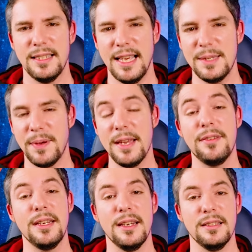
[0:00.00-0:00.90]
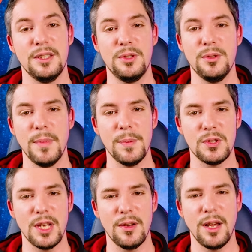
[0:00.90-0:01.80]
Today's Patreon and YouTube member
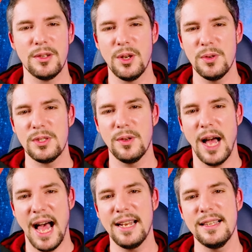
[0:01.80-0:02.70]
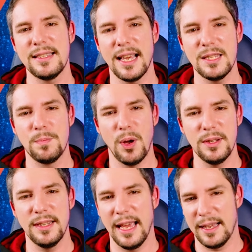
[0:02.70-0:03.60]
shoutout goes to Hannes
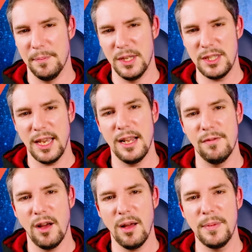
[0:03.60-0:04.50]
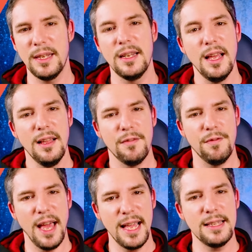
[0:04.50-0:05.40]
Respondek, Michael Warbin,
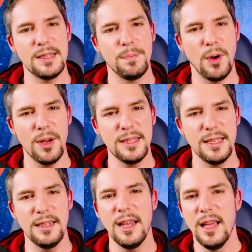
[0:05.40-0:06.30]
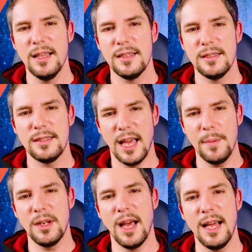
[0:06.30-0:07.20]
Vance Poison,
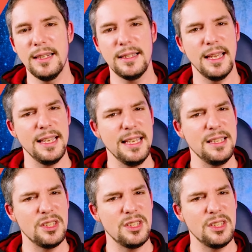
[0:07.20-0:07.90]
Simon Hunt, E.